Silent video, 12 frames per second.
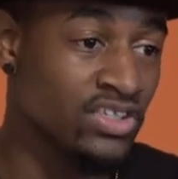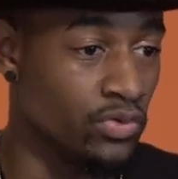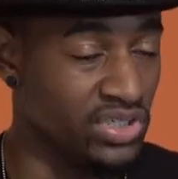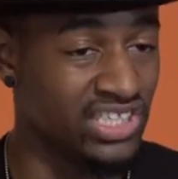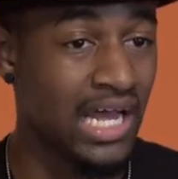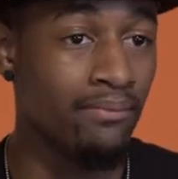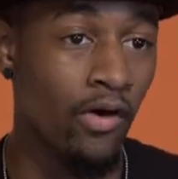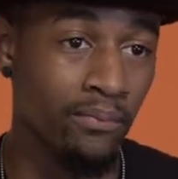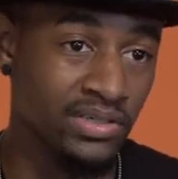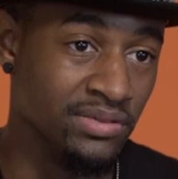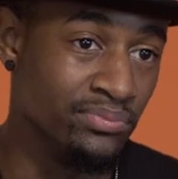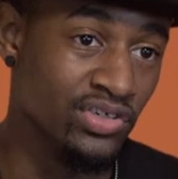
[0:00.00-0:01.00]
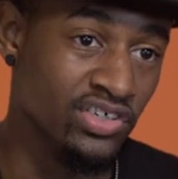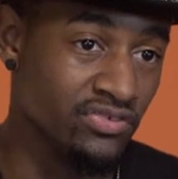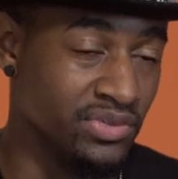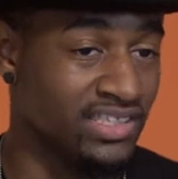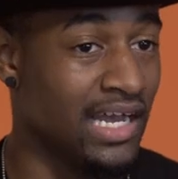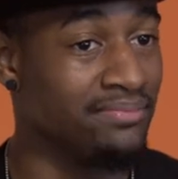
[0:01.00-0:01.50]
So we stop opening
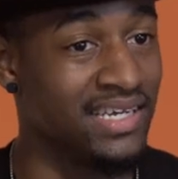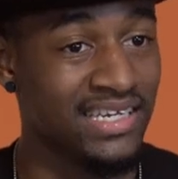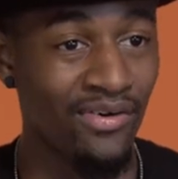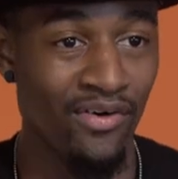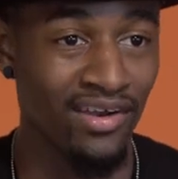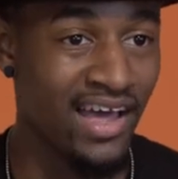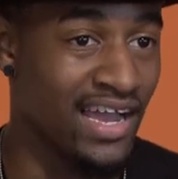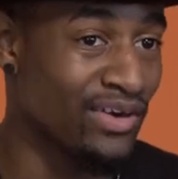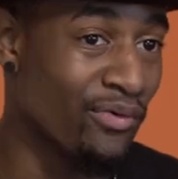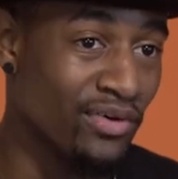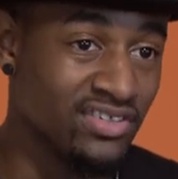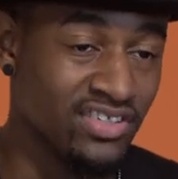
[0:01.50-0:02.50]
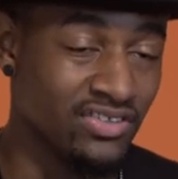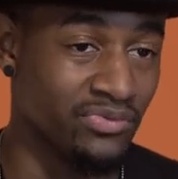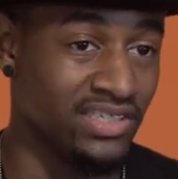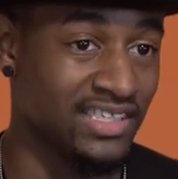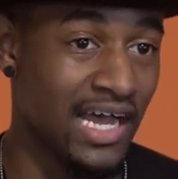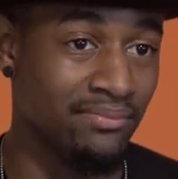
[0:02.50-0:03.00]
books, we stop taking online courses,
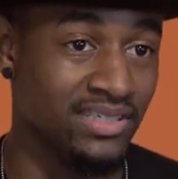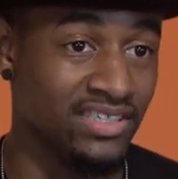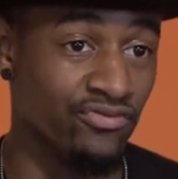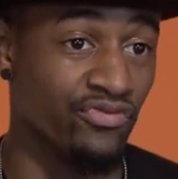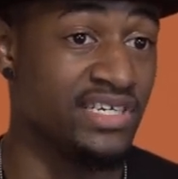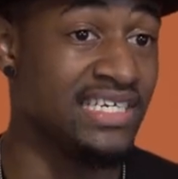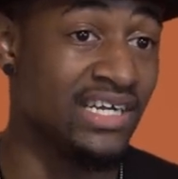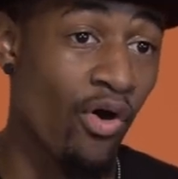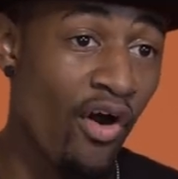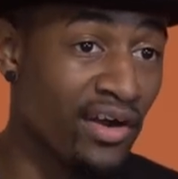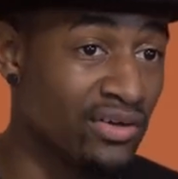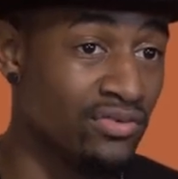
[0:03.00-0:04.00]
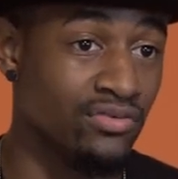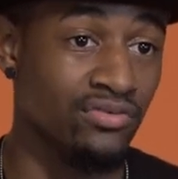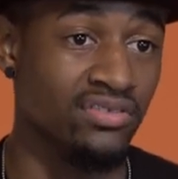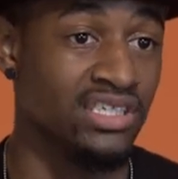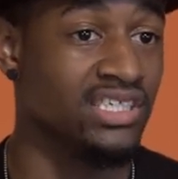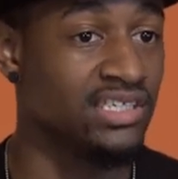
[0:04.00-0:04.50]
we stop just reading
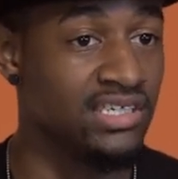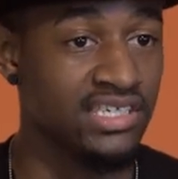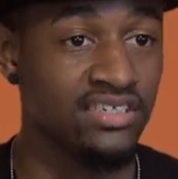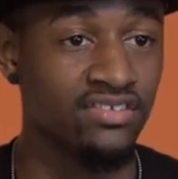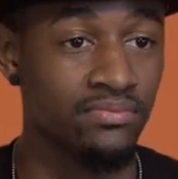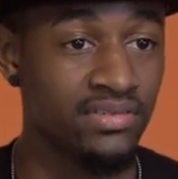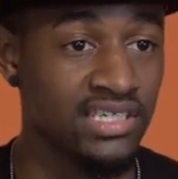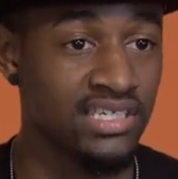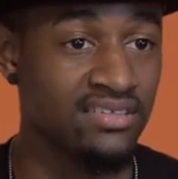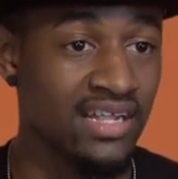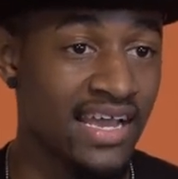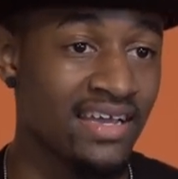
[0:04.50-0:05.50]
articles and studying some things.